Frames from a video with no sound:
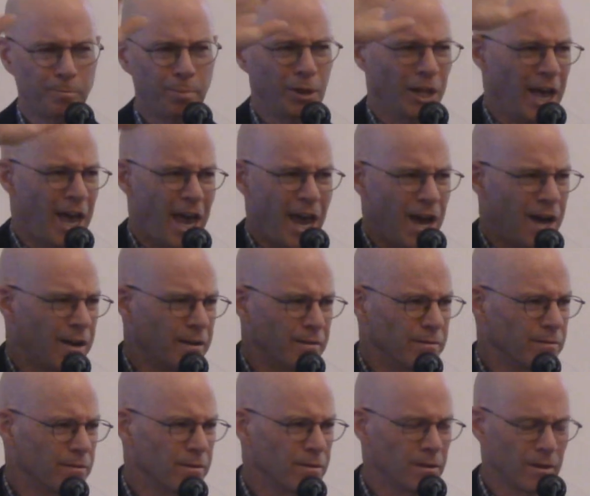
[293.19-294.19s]

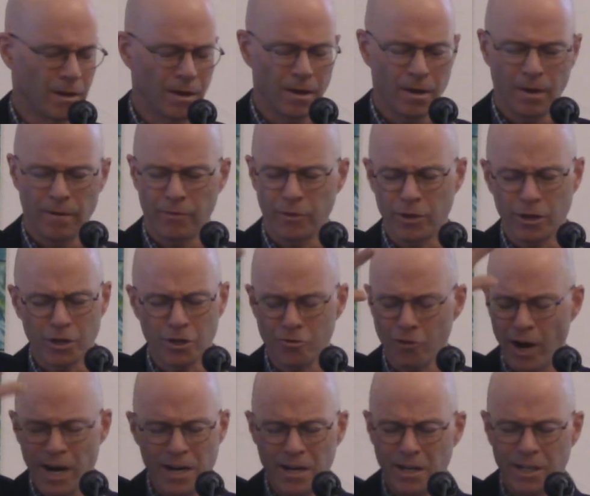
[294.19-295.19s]
plan for their
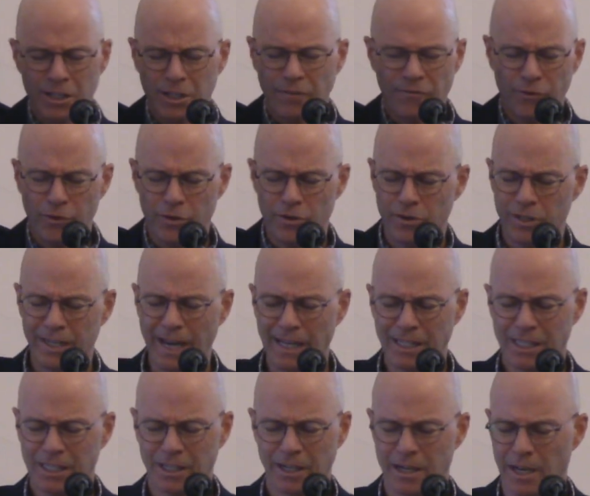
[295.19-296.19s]
greatness and for their
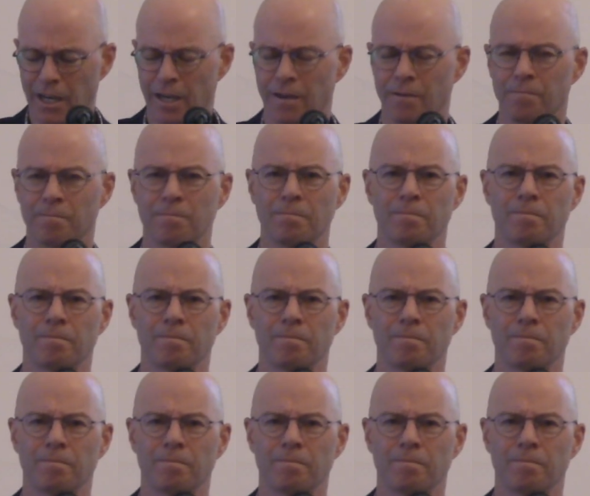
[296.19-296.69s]
destiny.